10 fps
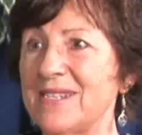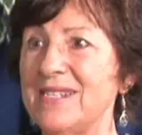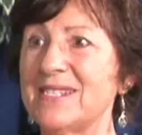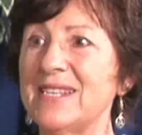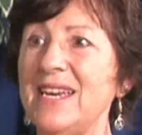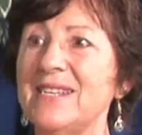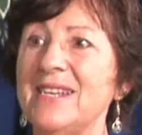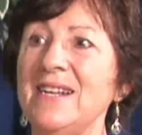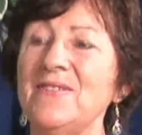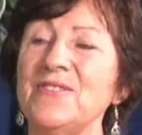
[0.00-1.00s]
And it said
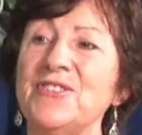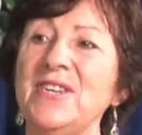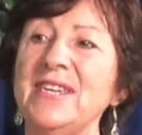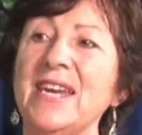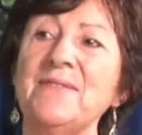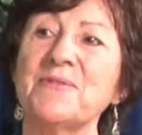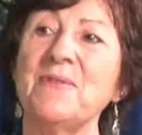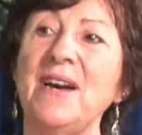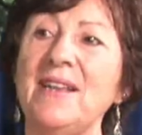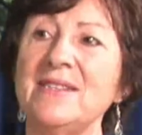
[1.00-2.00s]
that she came
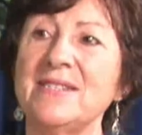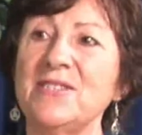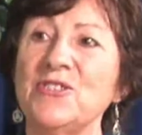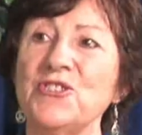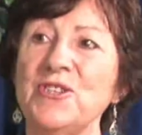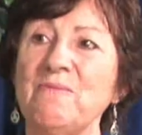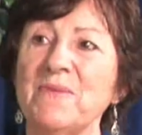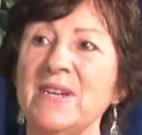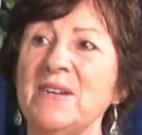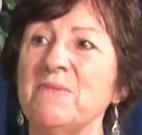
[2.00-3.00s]
to Ireland in a
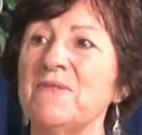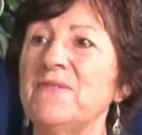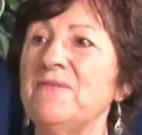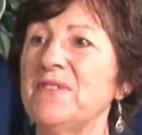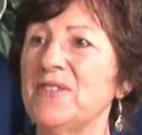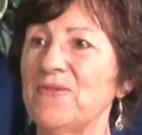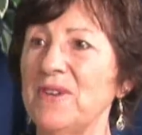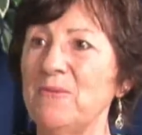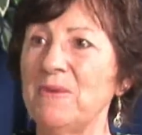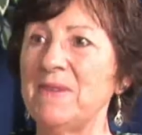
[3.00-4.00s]
ship with
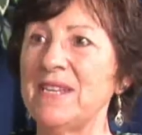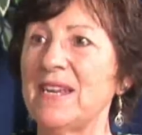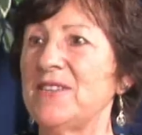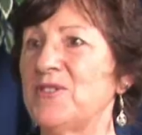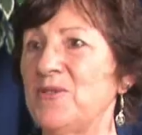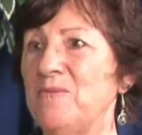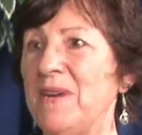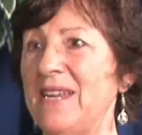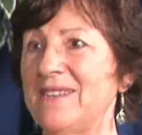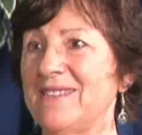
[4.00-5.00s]
53 women and two
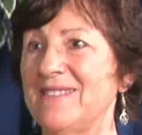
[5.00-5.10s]
men.